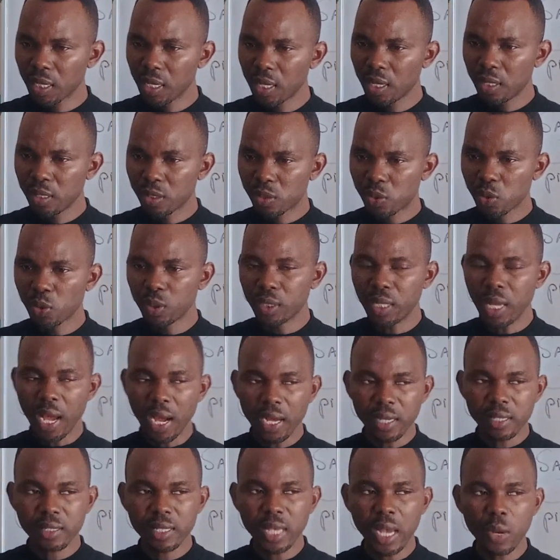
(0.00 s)
So the
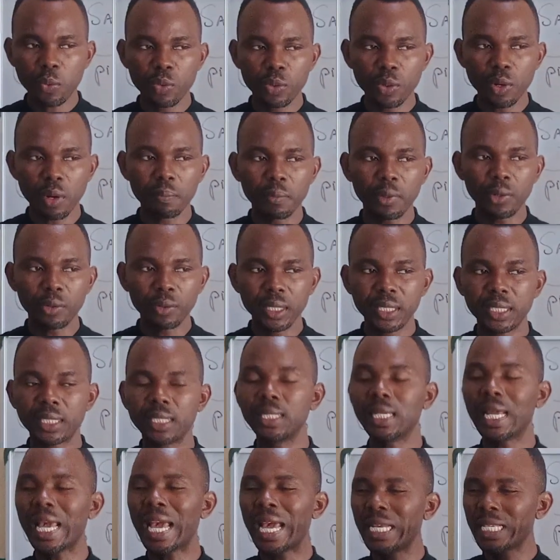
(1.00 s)
answer will not be
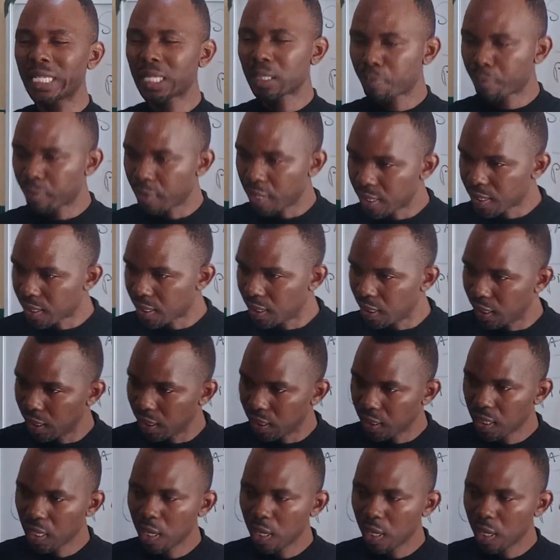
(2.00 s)
written expressly,